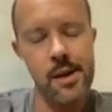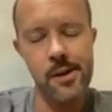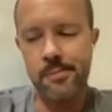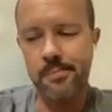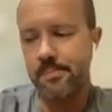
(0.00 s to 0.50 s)

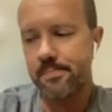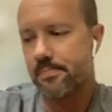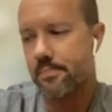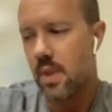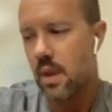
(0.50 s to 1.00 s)
And
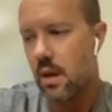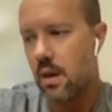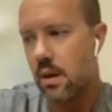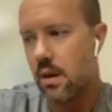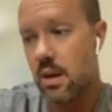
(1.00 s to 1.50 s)

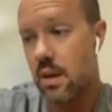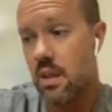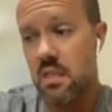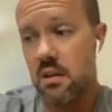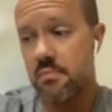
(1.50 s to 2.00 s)

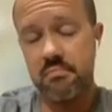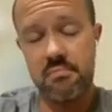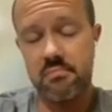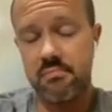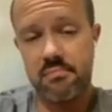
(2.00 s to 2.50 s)
they're
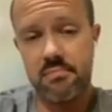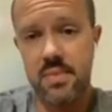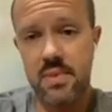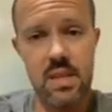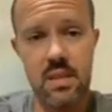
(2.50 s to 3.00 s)

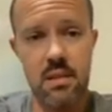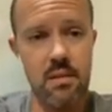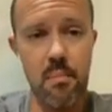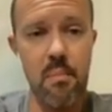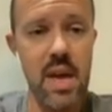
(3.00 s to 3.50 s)

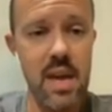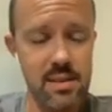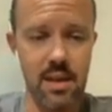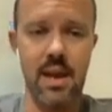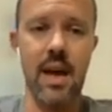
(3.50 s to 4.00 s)

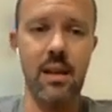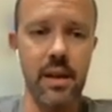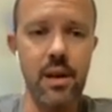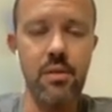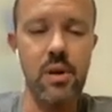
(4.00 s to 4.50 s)
amazing
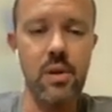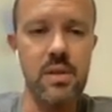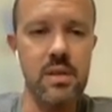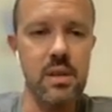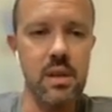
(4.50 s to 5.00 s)
Cattleya
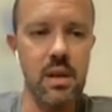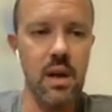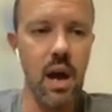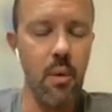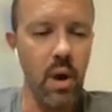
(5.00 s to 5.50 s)
growers. And
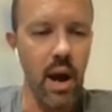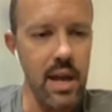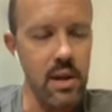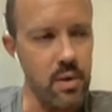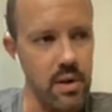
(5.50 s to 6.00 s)
what I
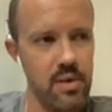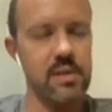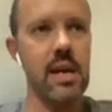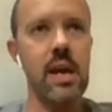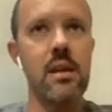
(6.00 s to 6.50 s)
don't
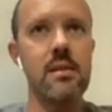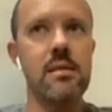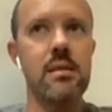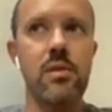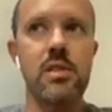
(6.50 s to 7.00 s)
understand
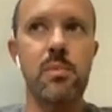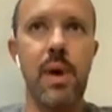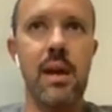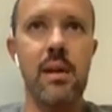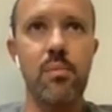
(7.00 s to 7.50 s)
is,
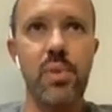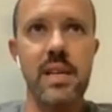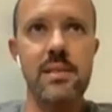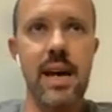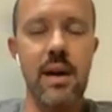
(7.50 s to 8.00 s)
sphagnum
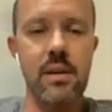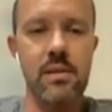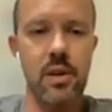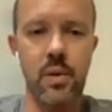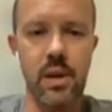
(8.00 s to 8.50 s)
breaks down
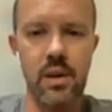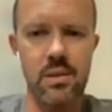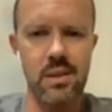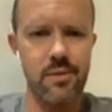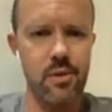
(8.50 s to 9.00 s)
in 2
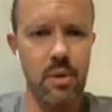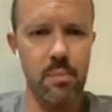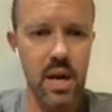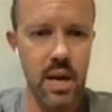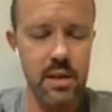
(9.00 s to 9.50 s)
years, and if you
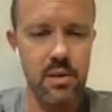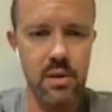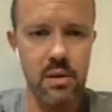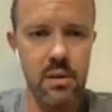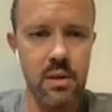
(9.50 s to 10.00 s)
repot
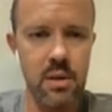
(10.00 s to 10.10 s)
your